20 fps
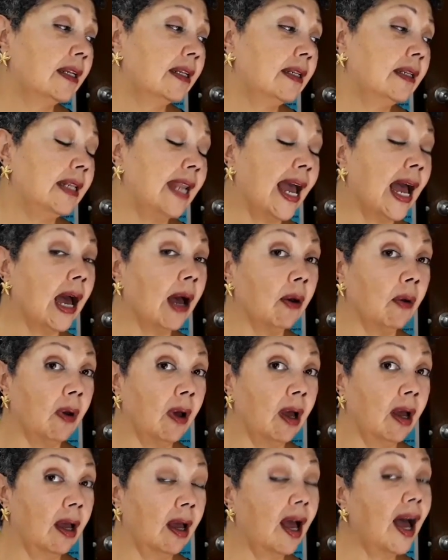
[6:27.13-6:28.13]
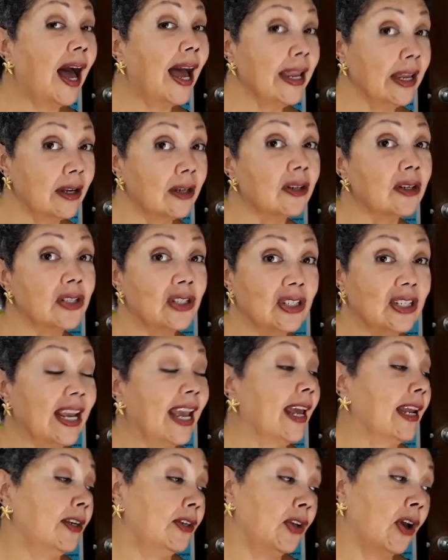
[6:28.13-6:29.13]
Now, I
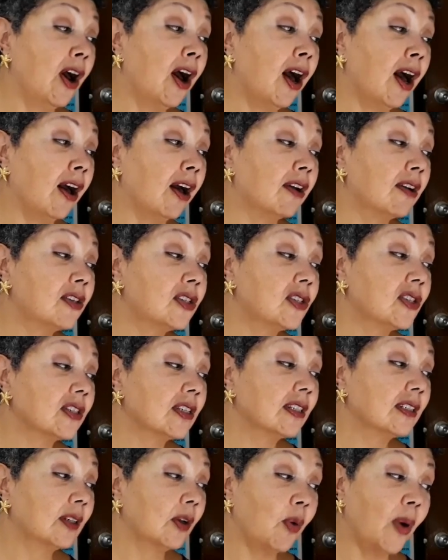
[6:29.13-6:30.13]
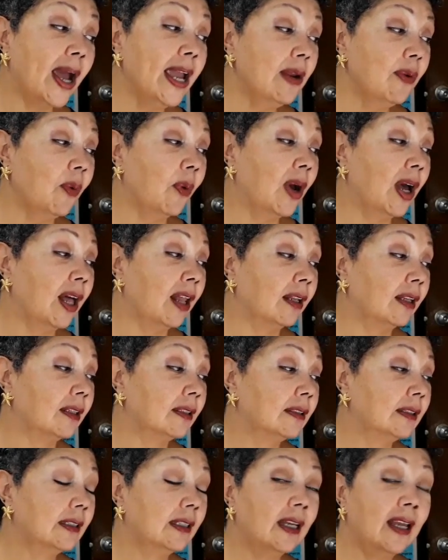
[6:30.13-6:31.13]
understand dogs quite well,
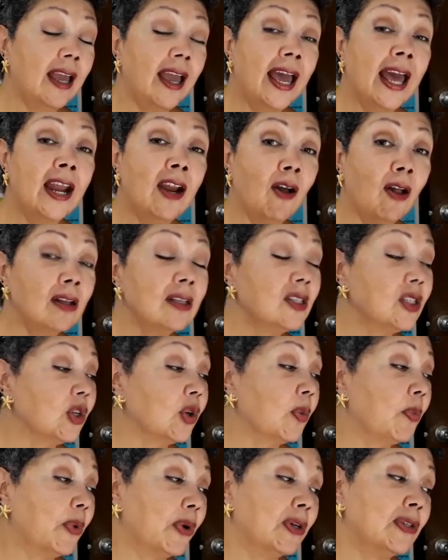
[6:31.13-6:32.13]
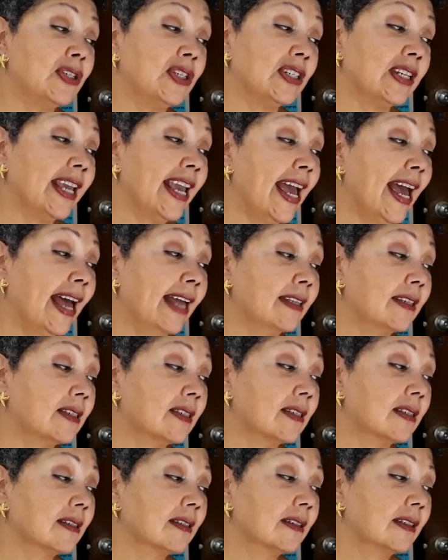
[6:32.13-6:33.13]
and also birds and
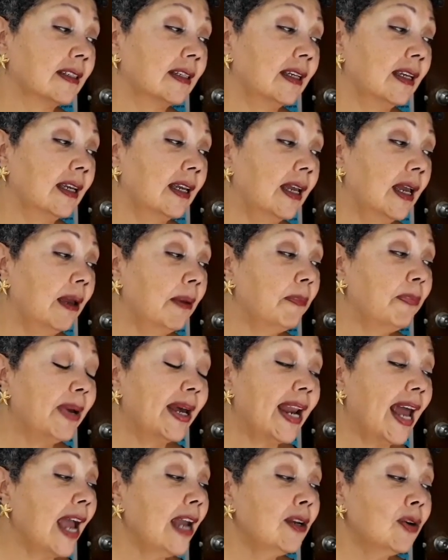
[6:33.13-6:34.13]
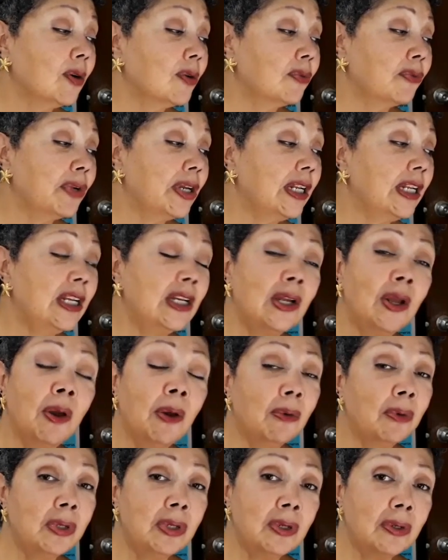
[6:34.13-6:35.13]
cats. But I don't really
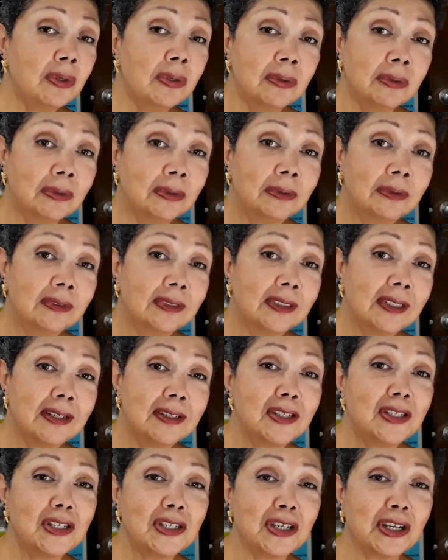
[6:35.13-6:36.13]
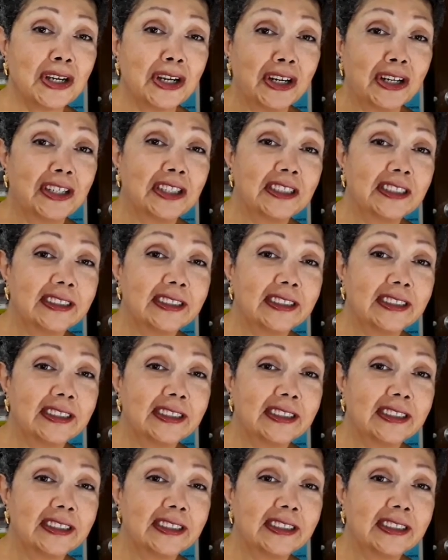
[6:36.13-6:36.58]
know you, sir.